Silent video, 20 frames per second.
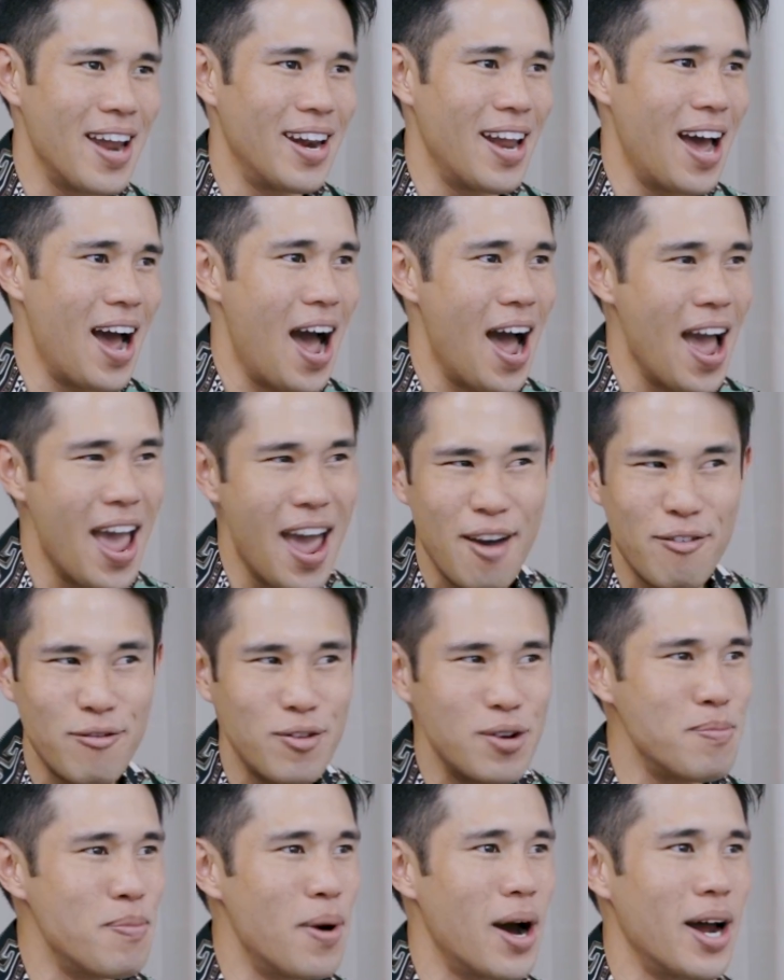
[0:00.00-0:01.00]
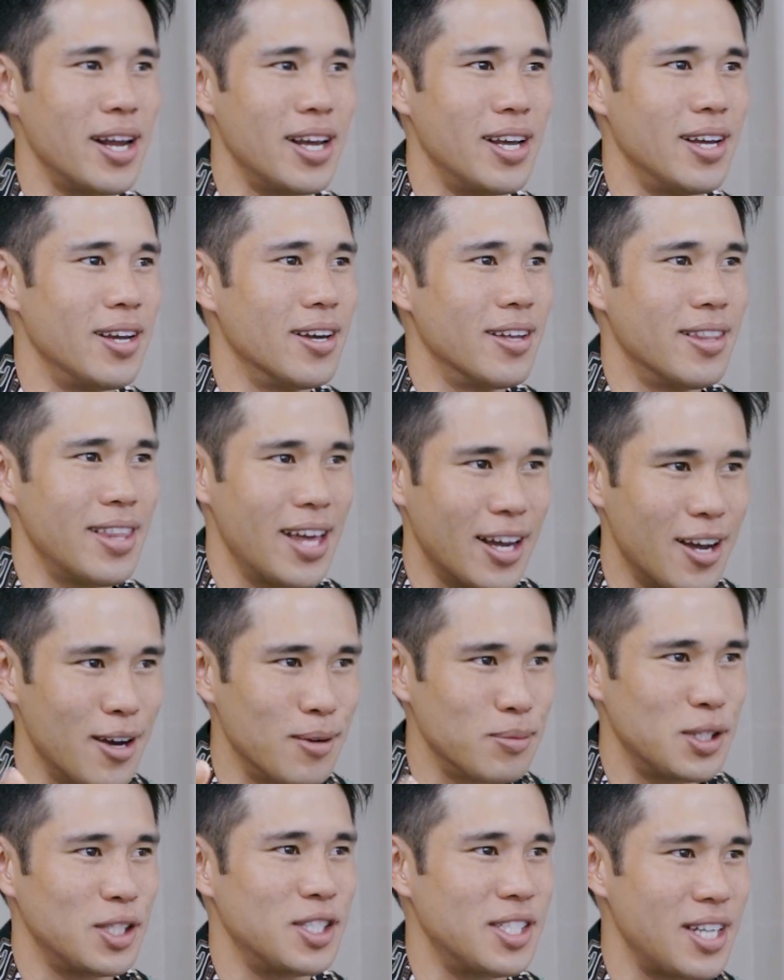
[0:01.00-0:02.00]
And everybody that
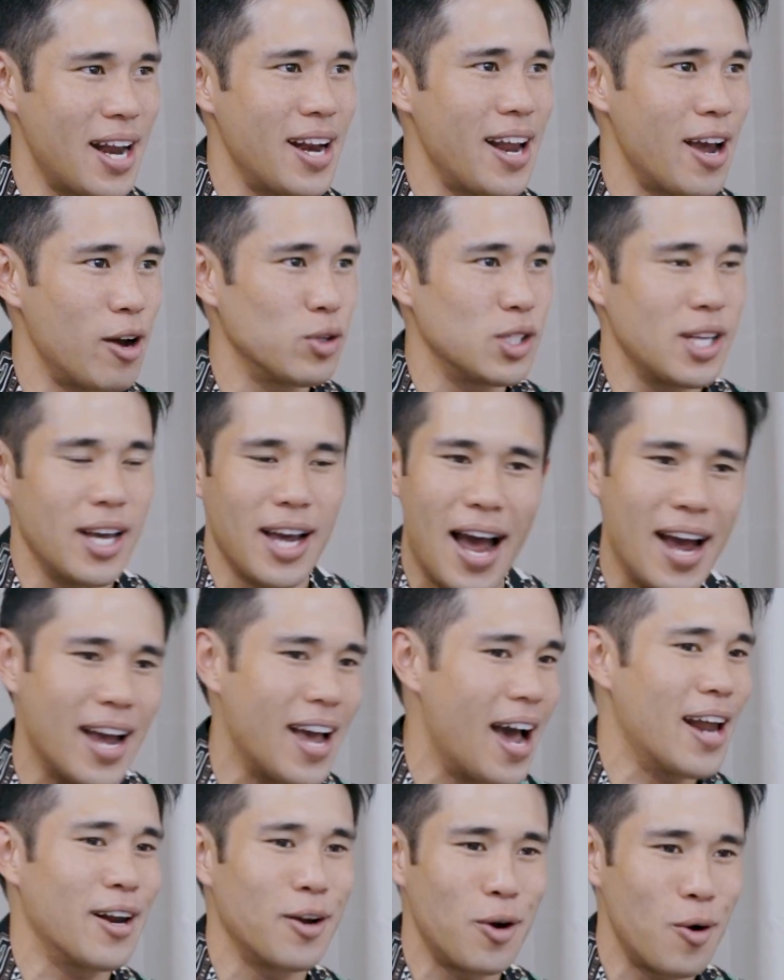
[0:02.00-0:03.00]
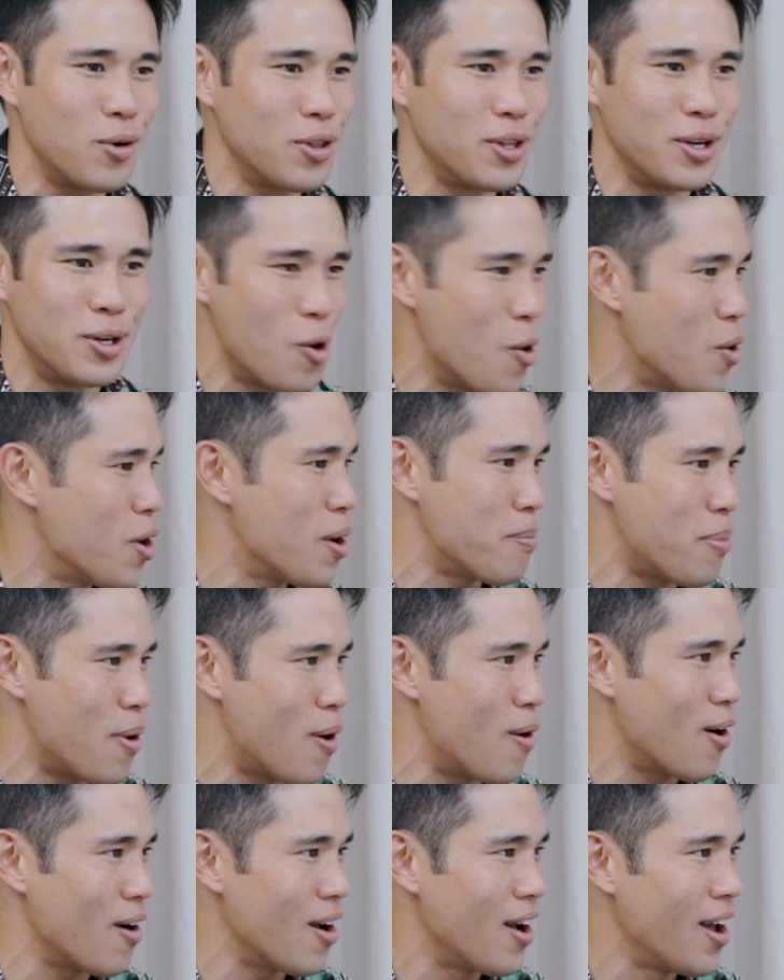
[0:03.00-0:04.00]
comes to San Diego is like, I got to go to the donut
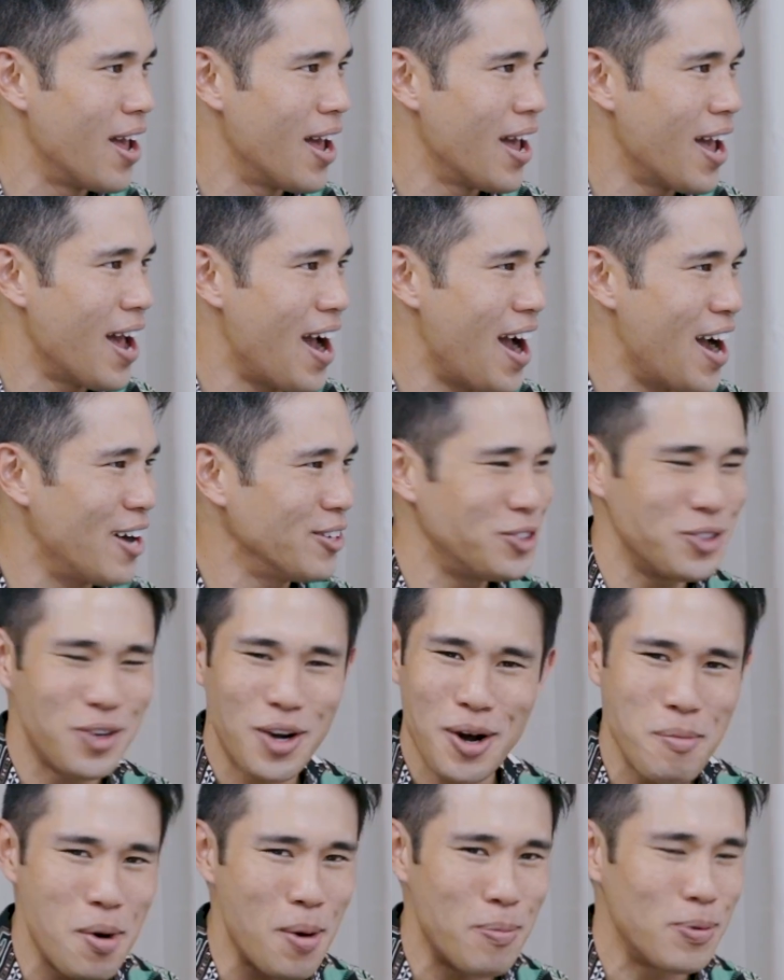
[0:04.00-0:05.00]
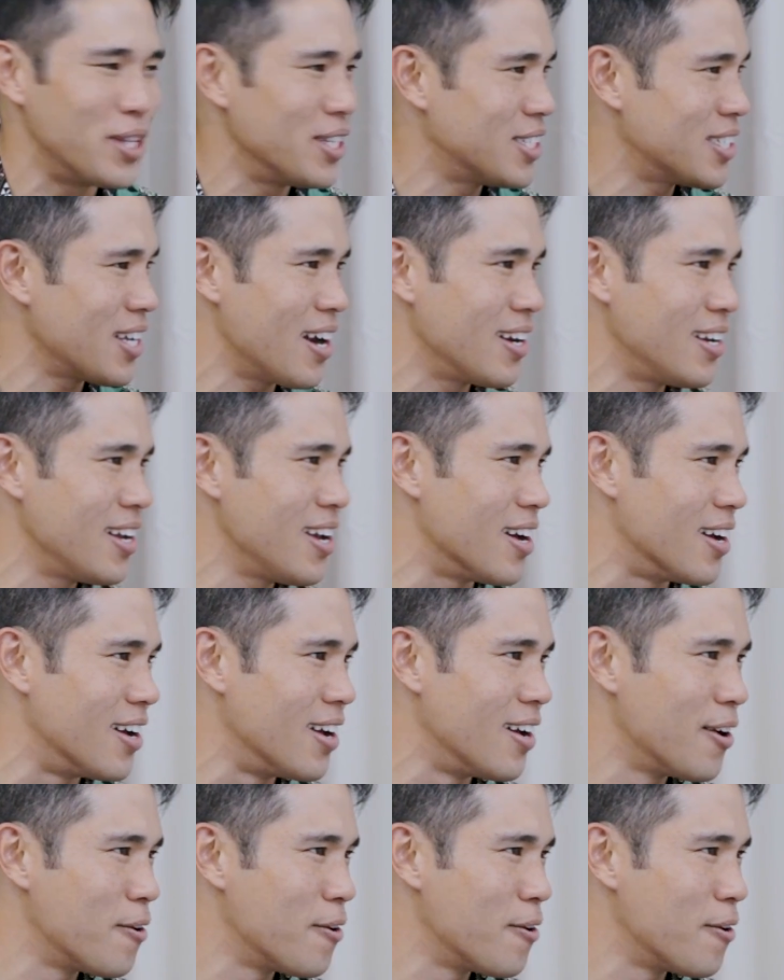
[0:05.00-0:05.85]
bar. How'd you come up with this idea?